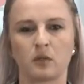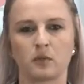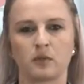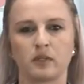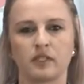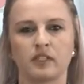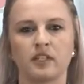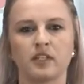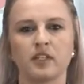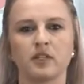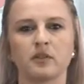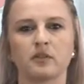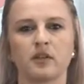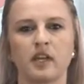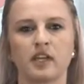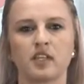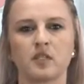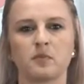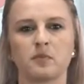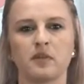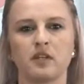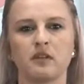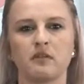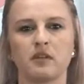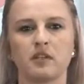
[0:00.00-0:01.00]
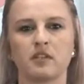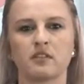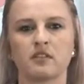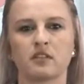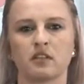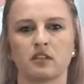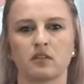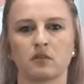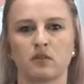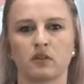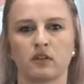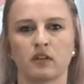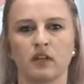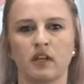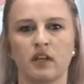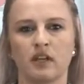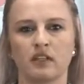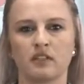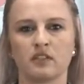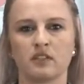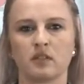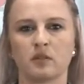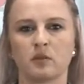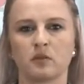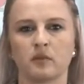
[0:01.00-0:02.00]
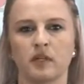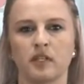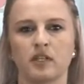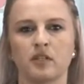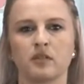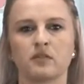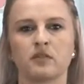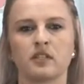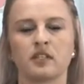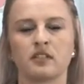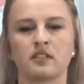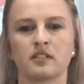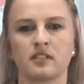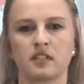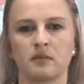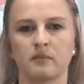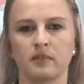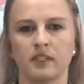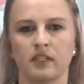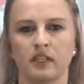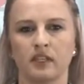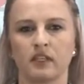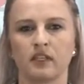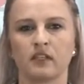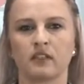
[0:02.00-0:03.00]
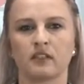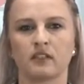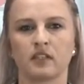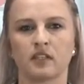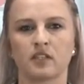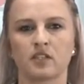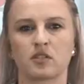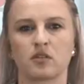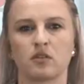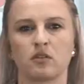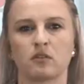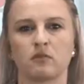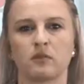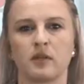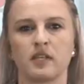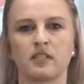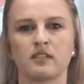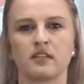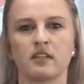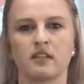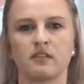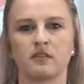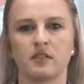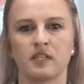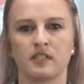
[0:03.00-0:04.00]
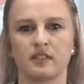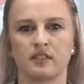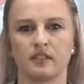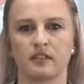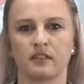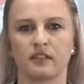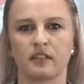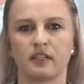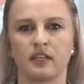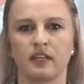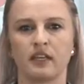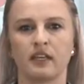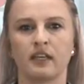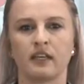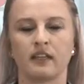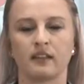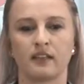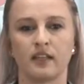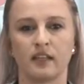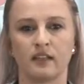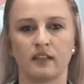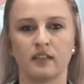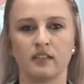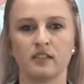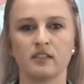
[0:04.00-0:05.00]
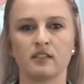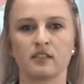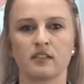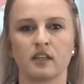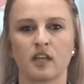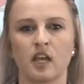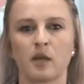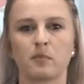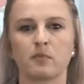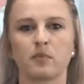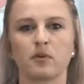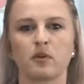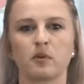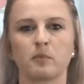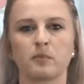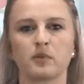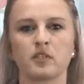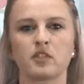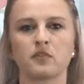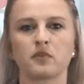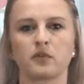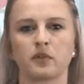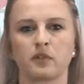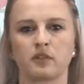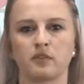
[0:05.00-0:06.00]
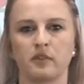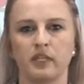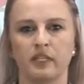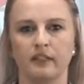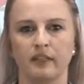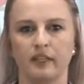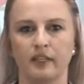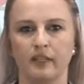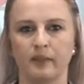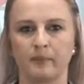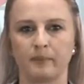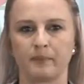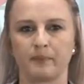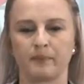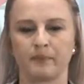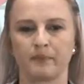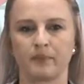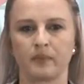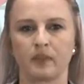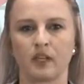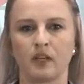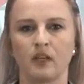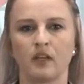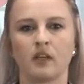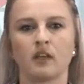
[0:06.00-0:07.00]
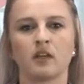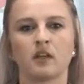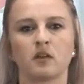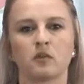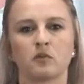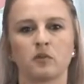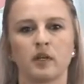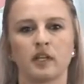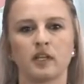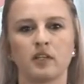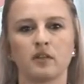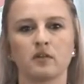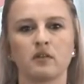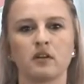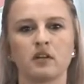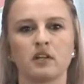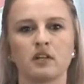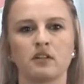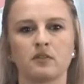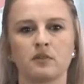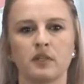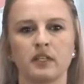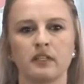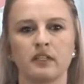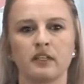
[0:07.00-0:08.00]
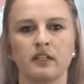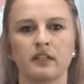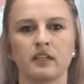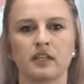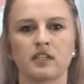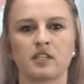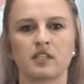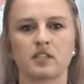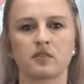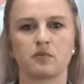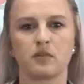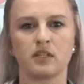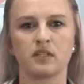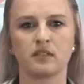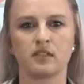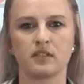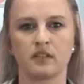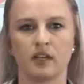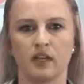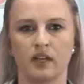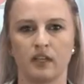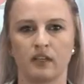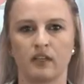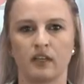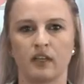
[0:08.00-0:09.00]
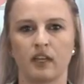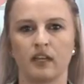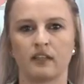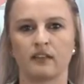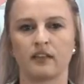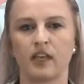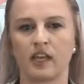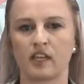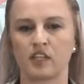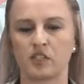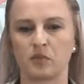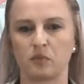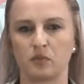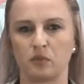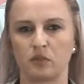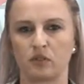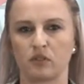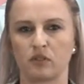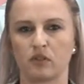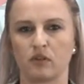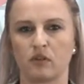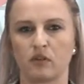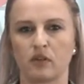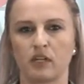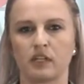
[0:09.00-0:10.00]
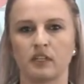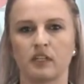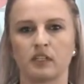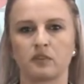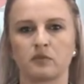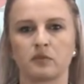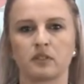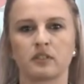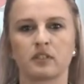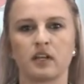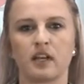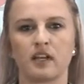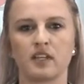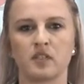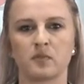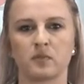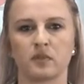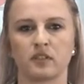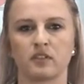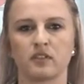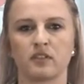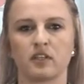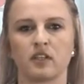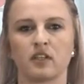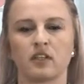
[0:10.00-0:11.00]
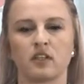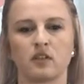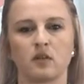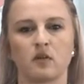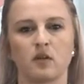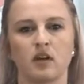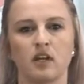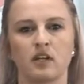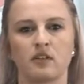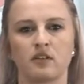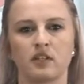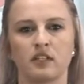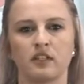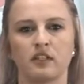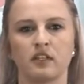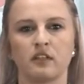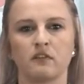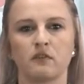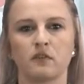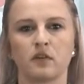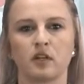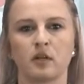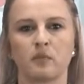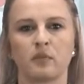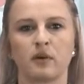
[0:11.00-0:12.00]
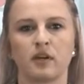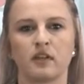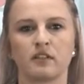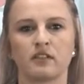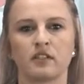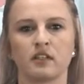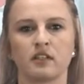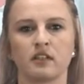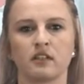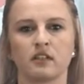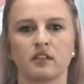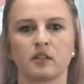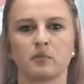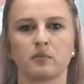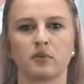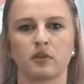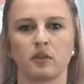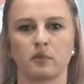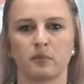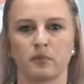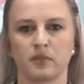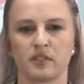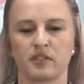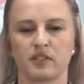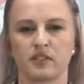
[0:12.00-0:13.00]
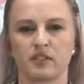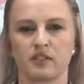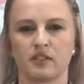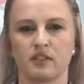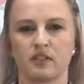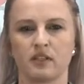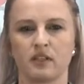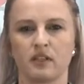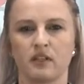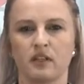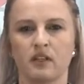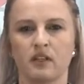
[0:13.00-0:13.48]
Whether you experience it or not, when you read something, there is always a reason, that is, a purpose for reading. When you are reading a street sign, a textbook, or an advertisement, you are reading for a particular purpose.